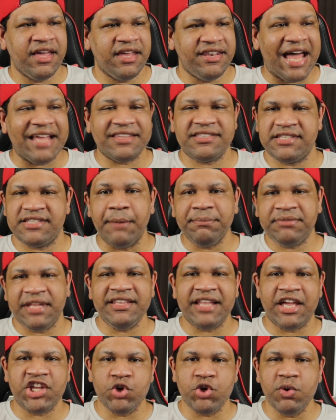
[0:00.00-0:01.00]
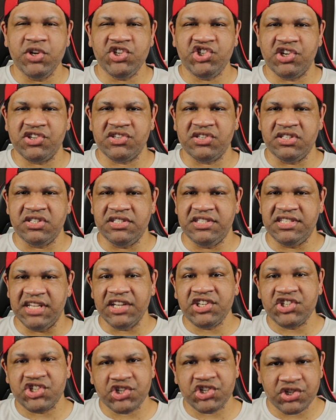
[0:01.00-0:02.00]
not something that you would just
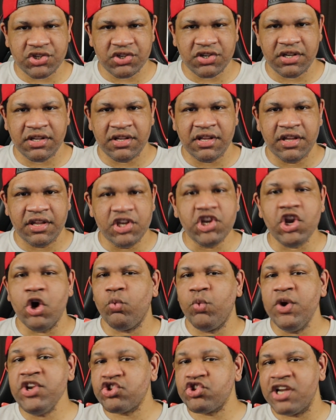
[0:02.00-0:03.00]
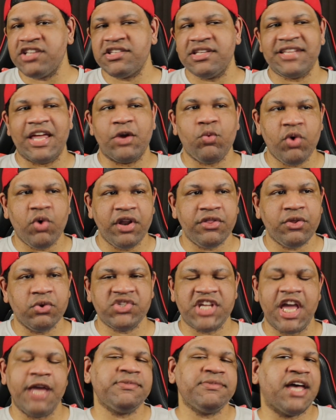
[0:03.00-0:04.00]
ditch. Wind Trace is like one of
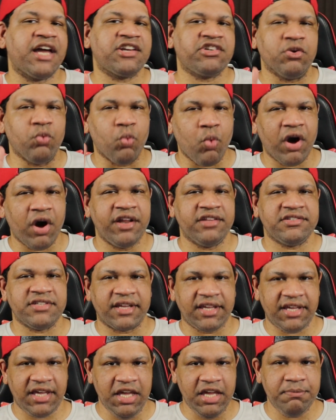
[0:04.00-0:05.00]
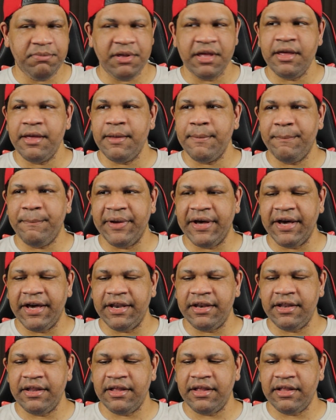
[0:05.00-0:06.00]
those games I actually wanted to keep,
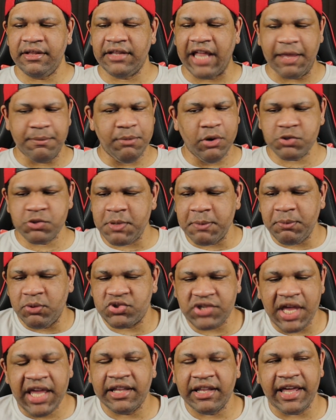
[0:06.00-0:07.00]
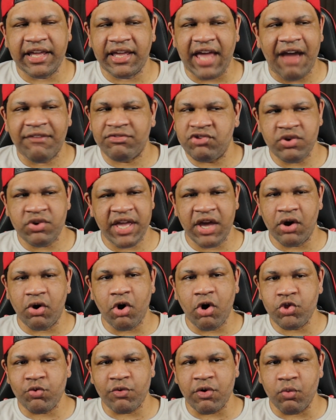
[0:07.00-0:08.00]
but like most people say, like after you get
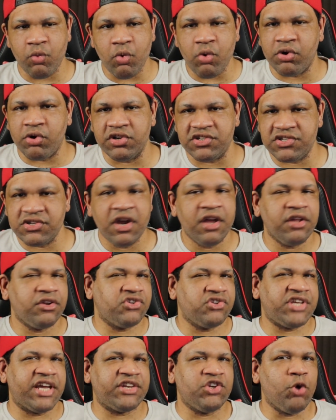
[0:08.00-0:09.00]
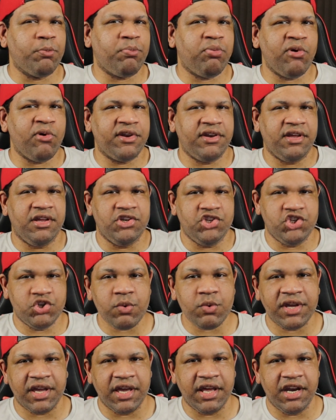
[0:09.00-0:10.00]
all the rewards, there's like no point in
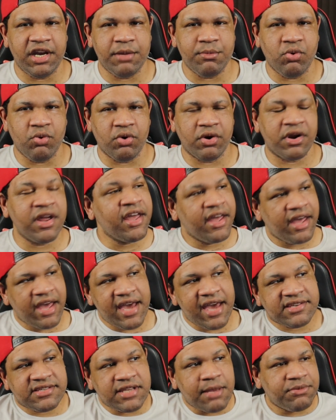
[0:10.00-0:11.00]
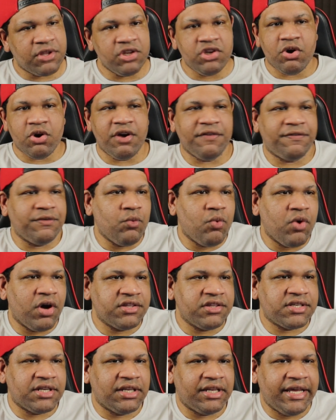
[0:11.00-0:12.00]
doing it anymore. Except if you
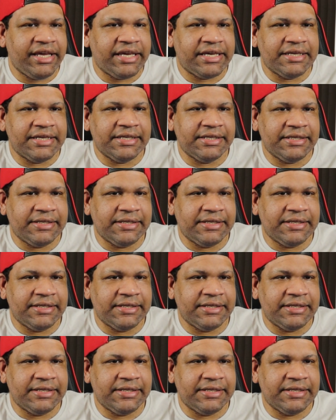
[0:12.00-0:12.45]
want to like